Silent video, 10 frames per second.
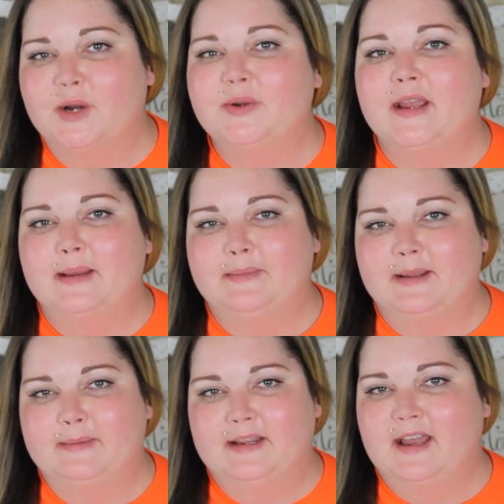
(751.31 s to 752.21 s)
Oh yeah,
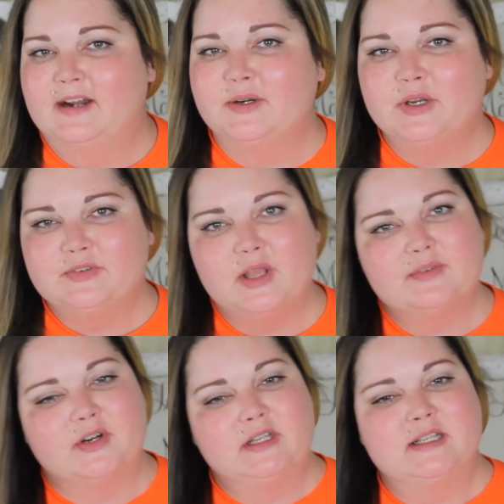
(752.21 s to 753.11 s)
baby. I don't know if y'all have
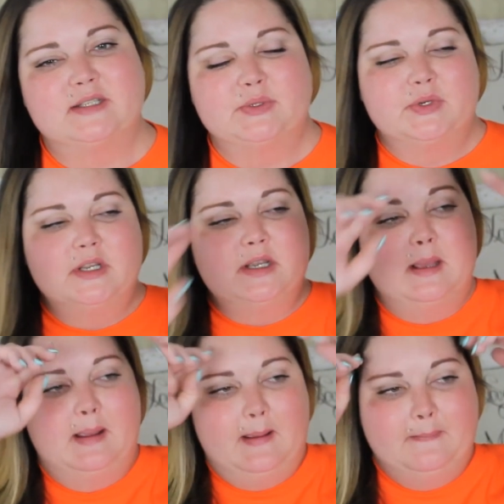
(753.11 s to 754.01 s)
heard this story,
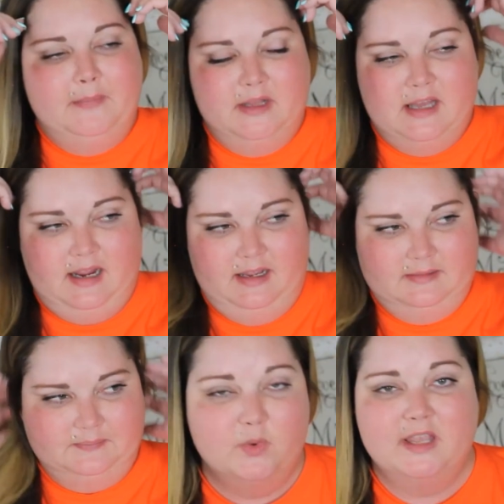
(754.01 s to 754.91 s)
but
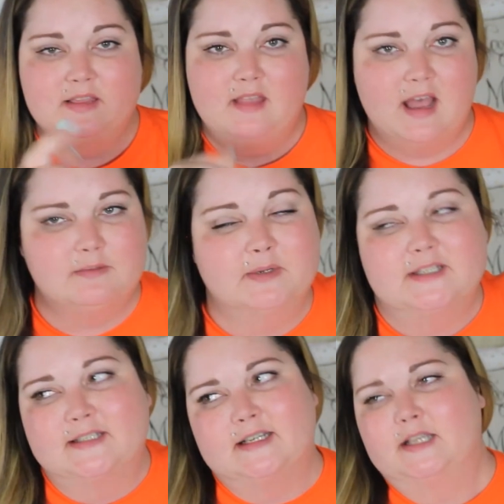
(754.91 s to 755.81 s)
like, we can laugh because
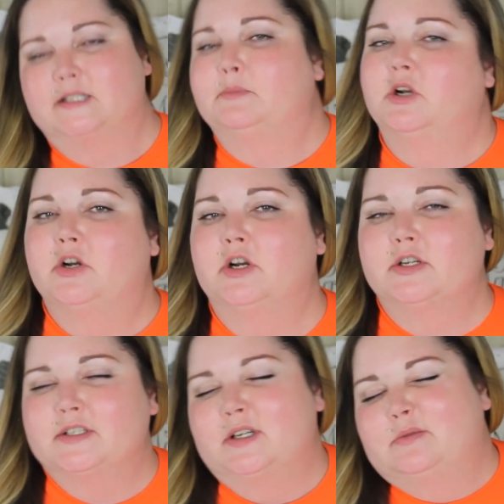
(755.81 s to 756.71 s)
this guy's a murderer,
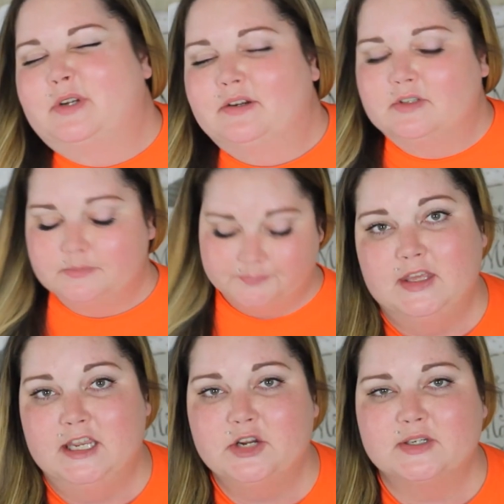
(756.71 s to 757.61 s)
so whatever. The
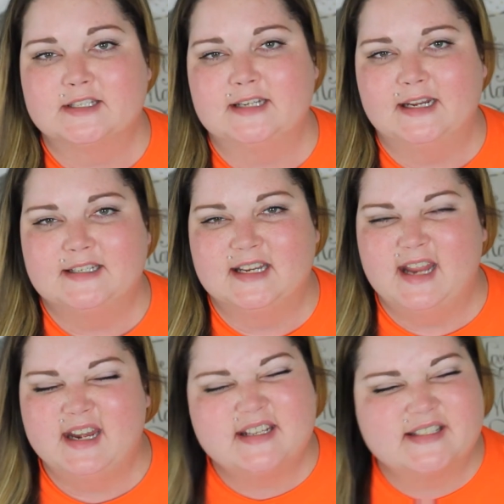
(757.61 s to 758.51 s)
year is
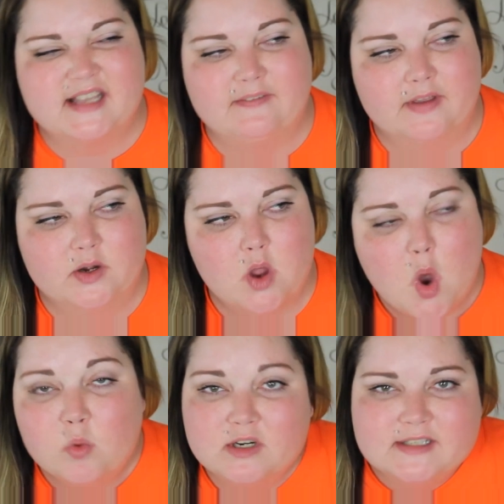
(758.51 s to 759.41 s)
1987.
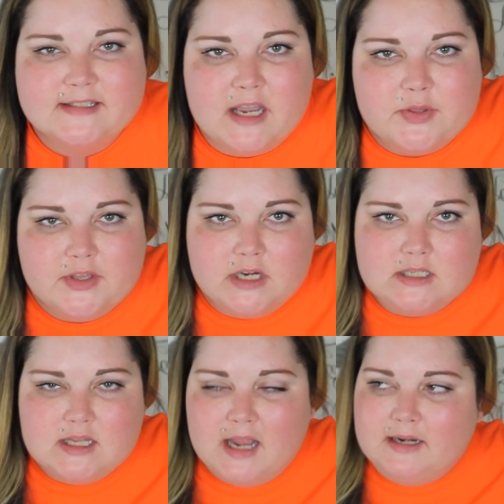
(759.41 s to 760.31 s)
We're in South
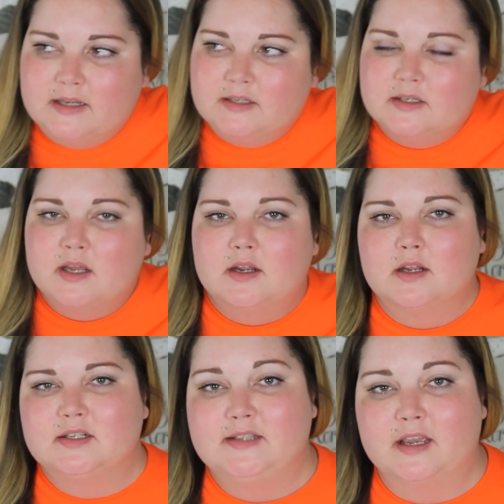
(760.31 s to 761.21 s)
Carolina.
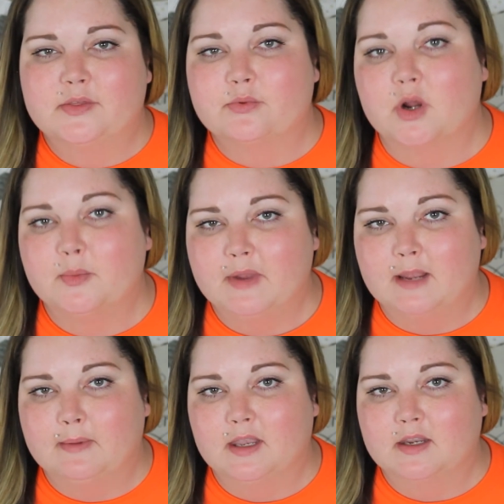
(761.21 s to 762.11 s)
Death row, baby.